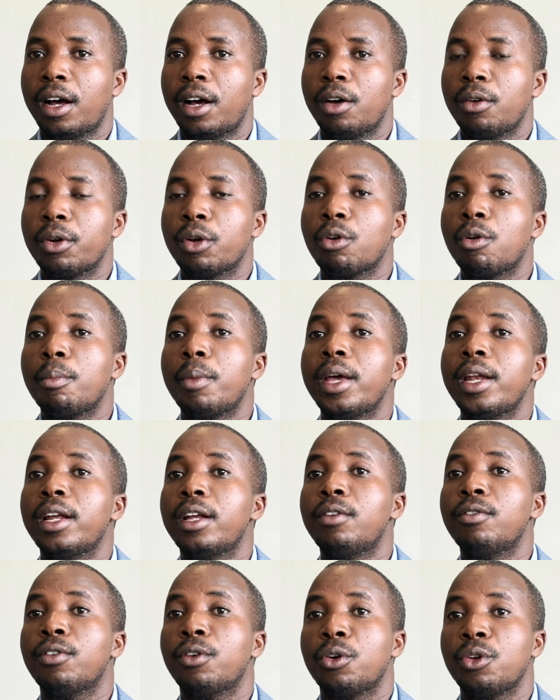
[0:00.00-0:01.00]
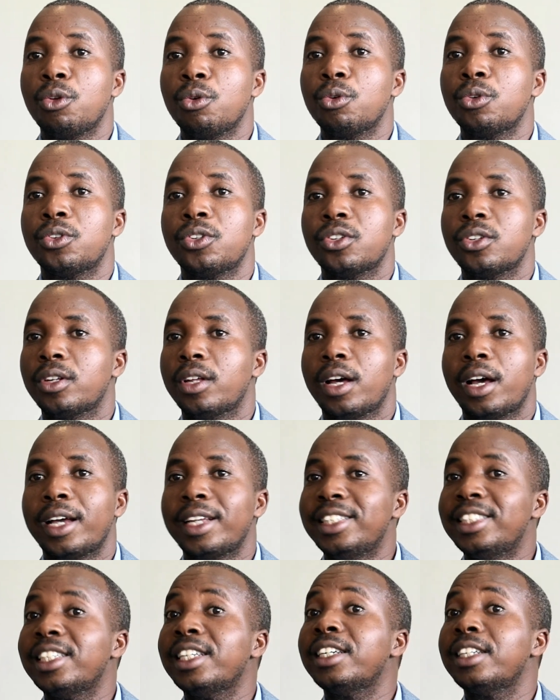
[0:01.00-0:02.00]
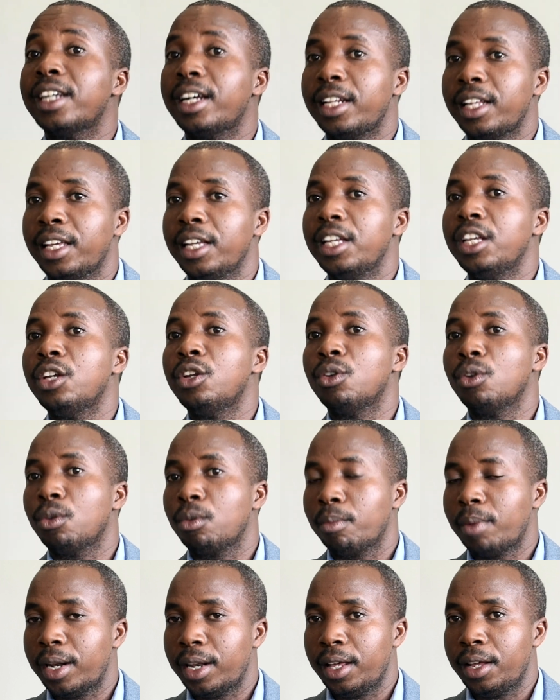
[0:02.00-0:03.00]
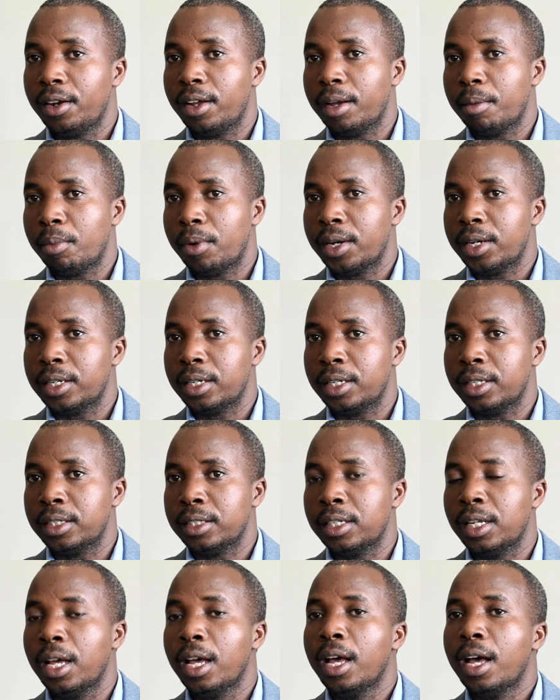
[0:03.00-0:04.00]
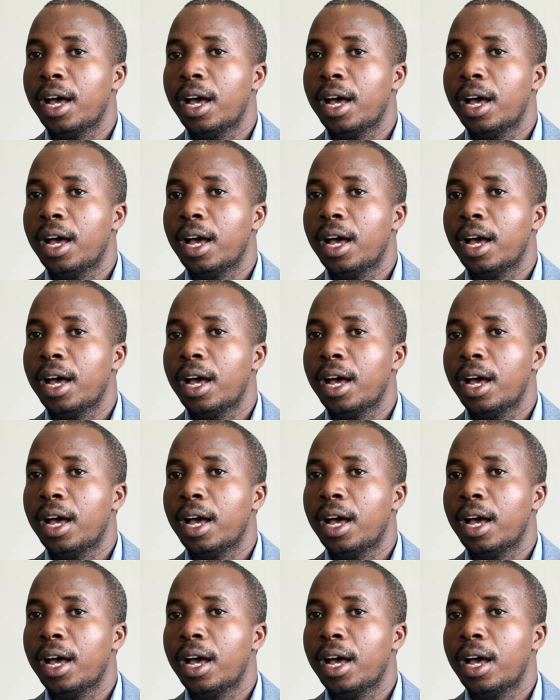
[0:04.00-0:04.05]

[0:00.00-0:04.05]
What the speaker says: recommended for use generally in all malaria patients.